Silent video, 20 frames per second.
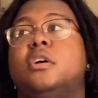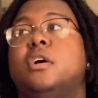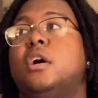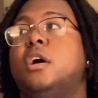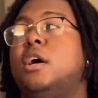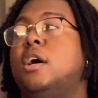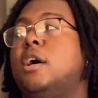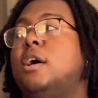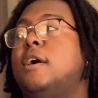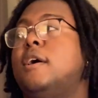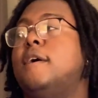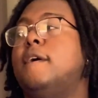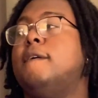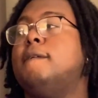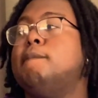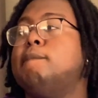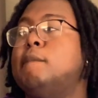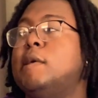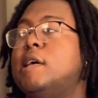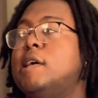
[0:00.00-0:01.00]
Uh,
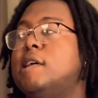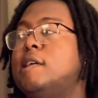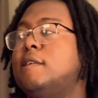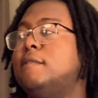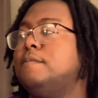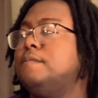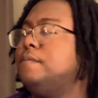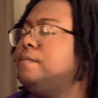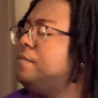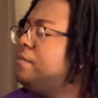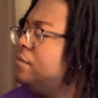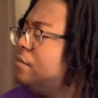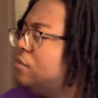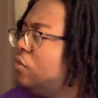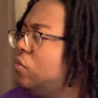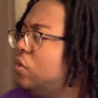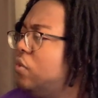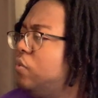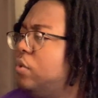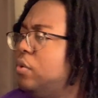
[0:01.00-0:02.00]
but
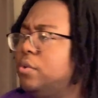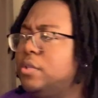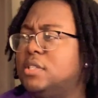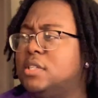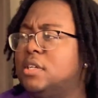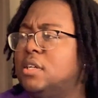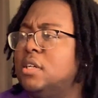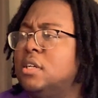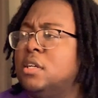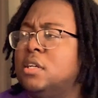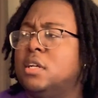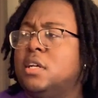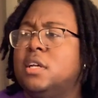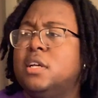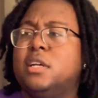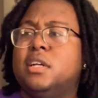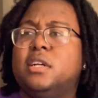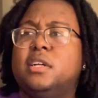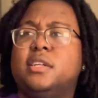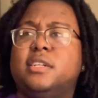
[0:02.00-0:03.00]
what, what was it?
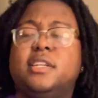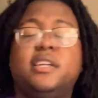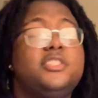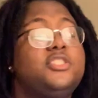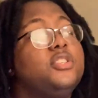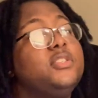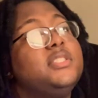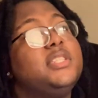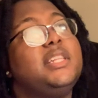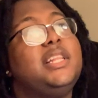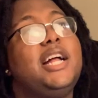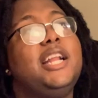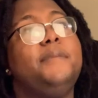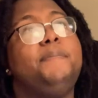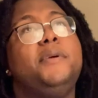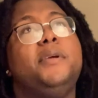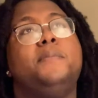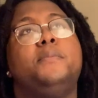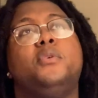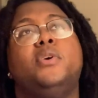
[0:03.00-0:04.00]
Yeah, so there's a lot of
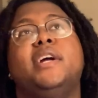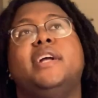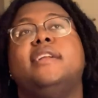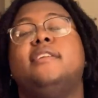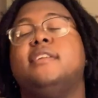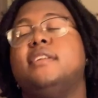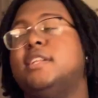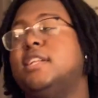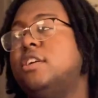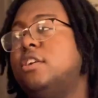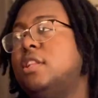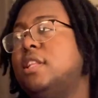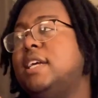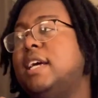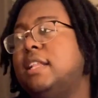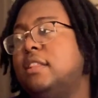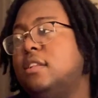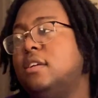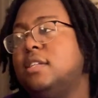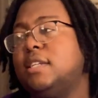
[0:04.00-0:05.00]
people, and literally
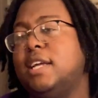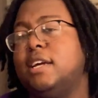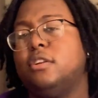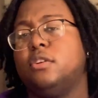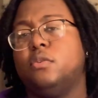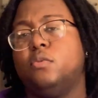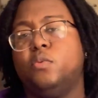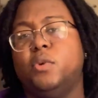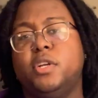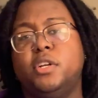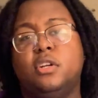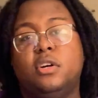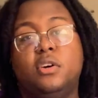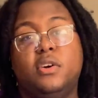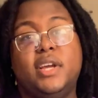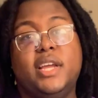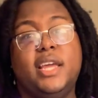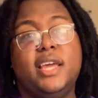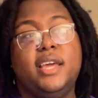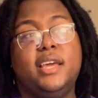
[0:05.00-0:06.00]
I looked out the
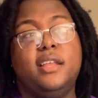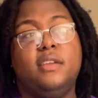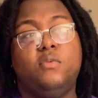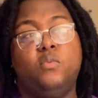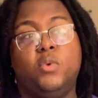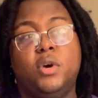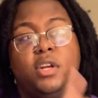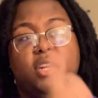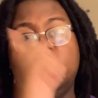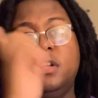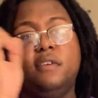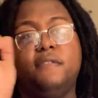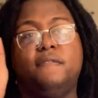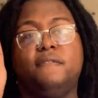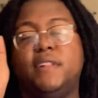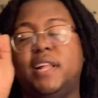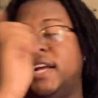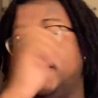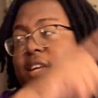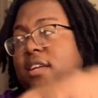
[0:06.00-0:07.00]
window, and one of the
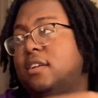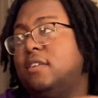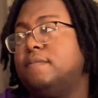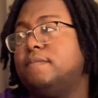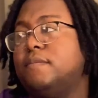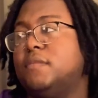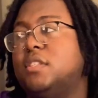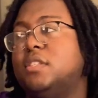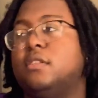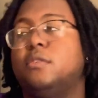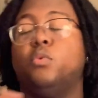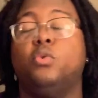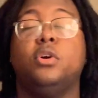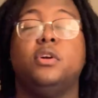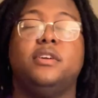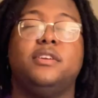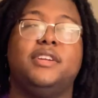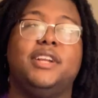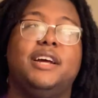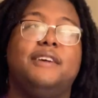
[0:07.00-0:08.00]
flight,
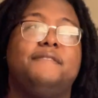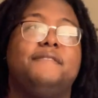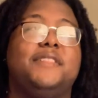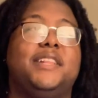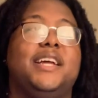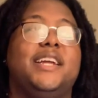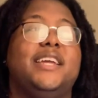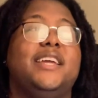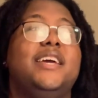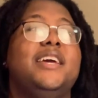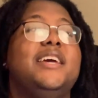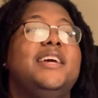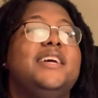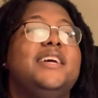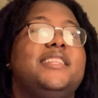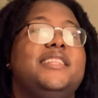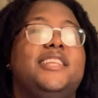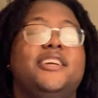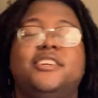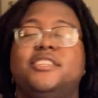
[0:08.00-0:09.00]
or not flight,
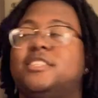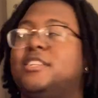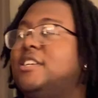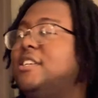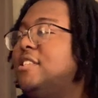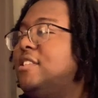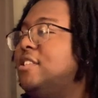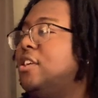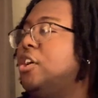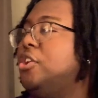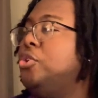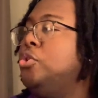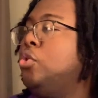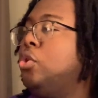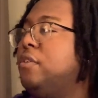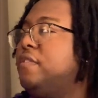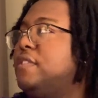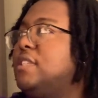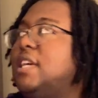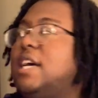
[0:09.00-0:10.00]
there's a, a
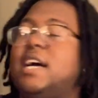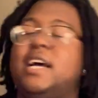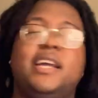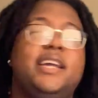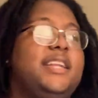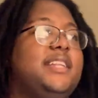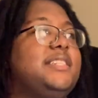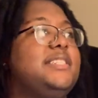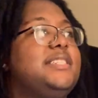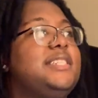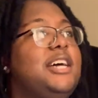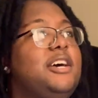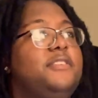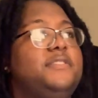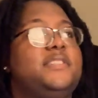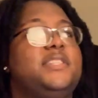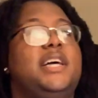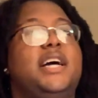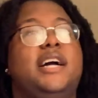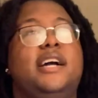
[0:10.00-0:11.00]
north side and a south
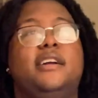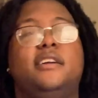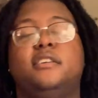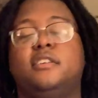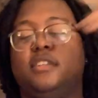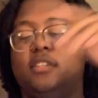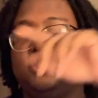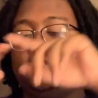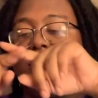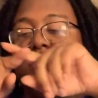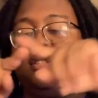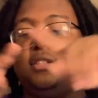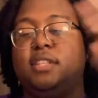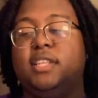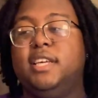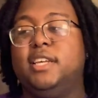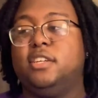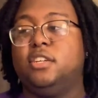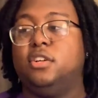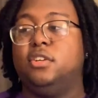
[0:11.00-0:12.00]
side because the
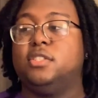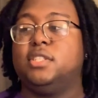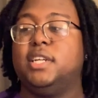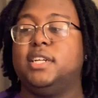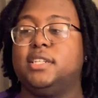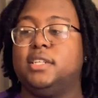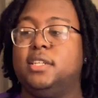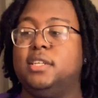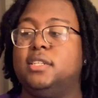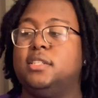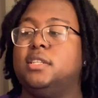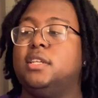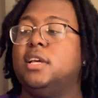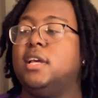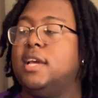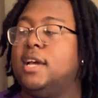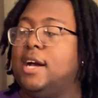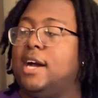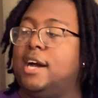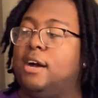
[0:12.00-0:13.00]
thing goes like this.
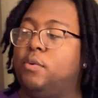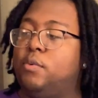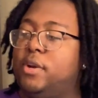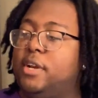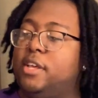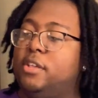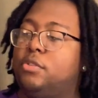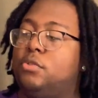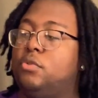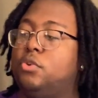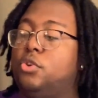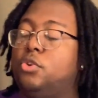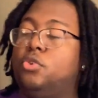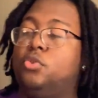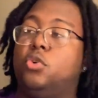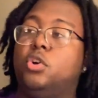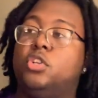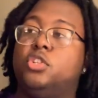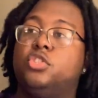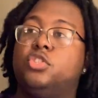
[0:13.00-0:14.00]
I went in through the
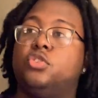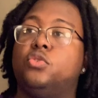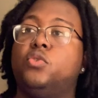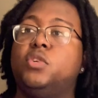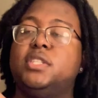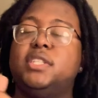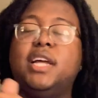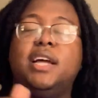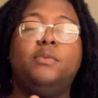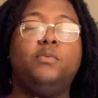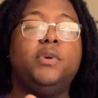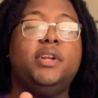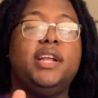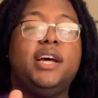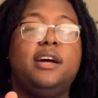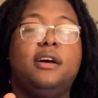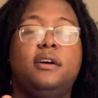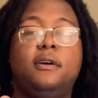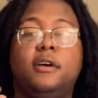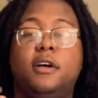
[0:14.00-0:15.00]
north. Soon as I went
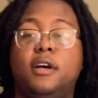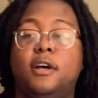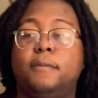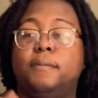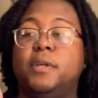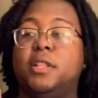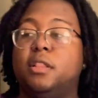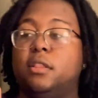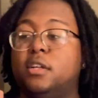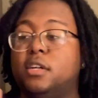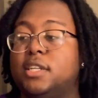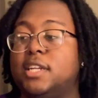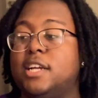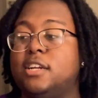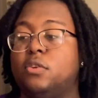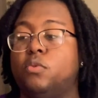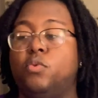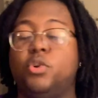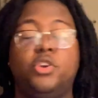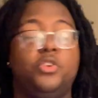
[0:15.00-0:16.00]
out up, looked out
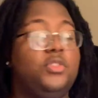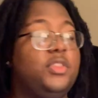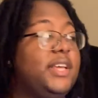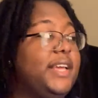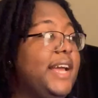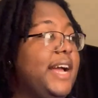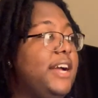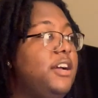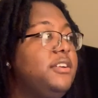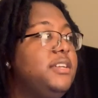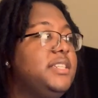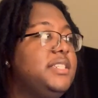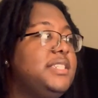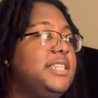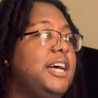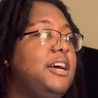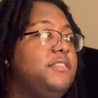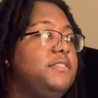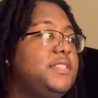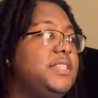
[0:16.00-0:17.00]
the window, the guy on the
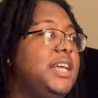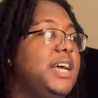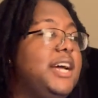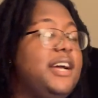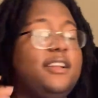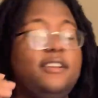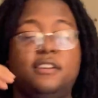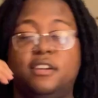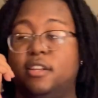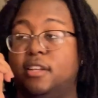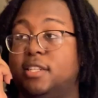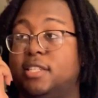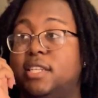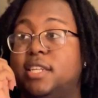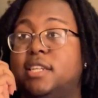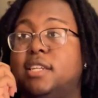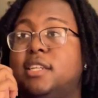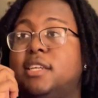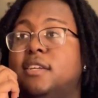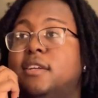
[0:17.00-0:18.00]
south side, the
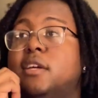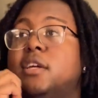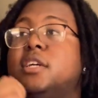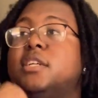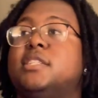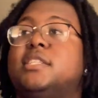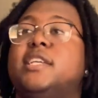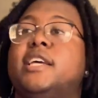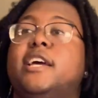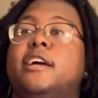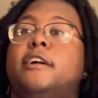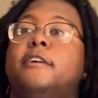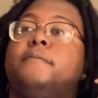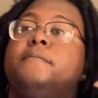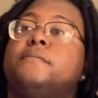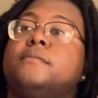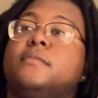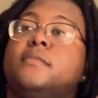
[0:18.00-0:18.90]
attendant, said,